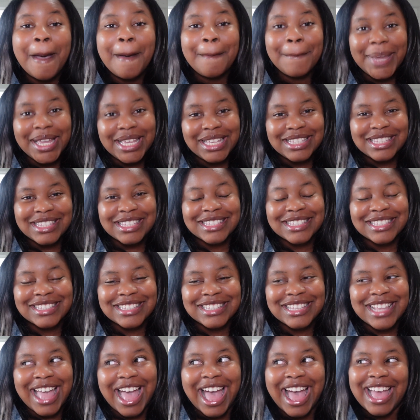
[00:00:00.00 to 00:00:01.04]
but
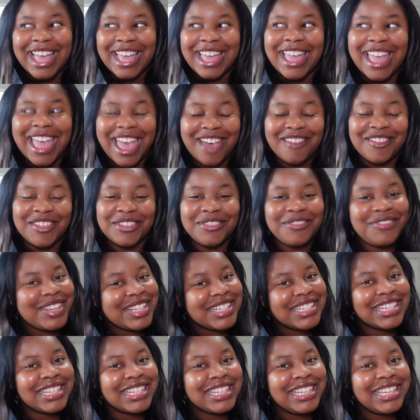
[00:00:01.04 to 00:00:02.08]
I have
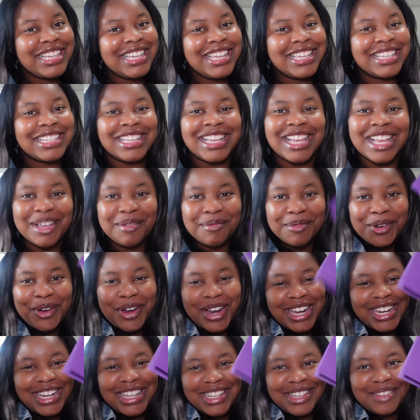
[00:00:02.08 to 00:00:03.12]
officially
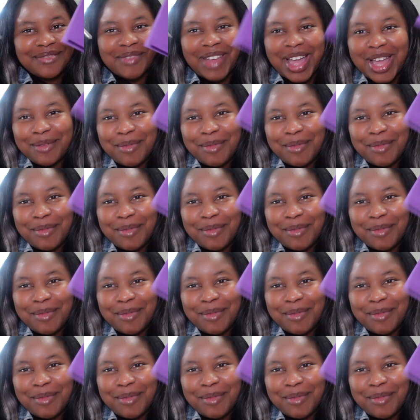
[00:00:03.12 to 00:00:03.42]
upgraded my